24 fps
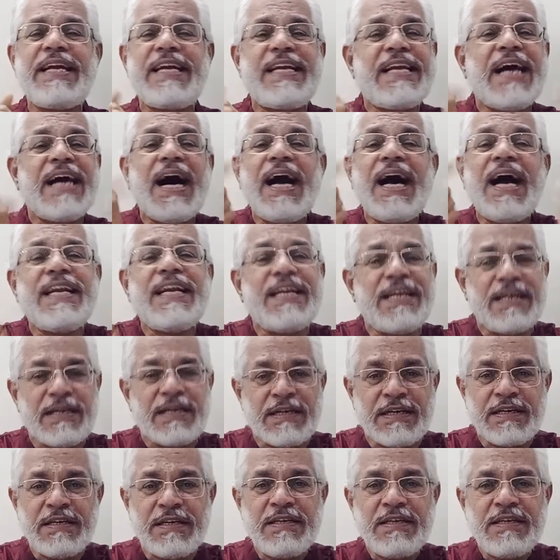done.
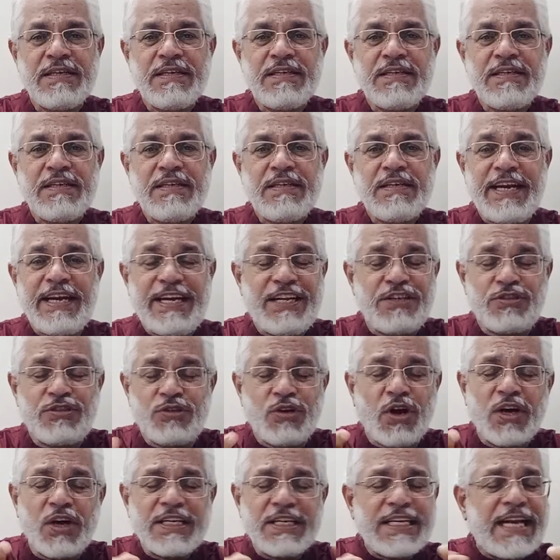It is
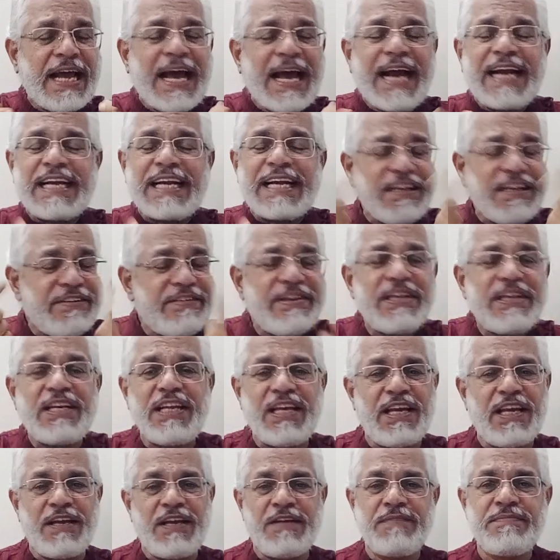not an
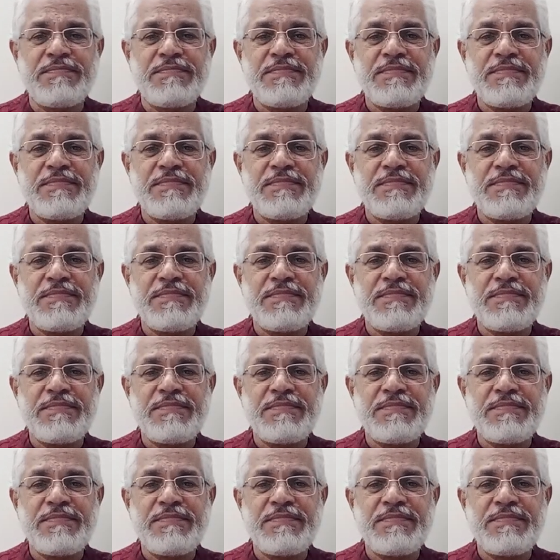activity.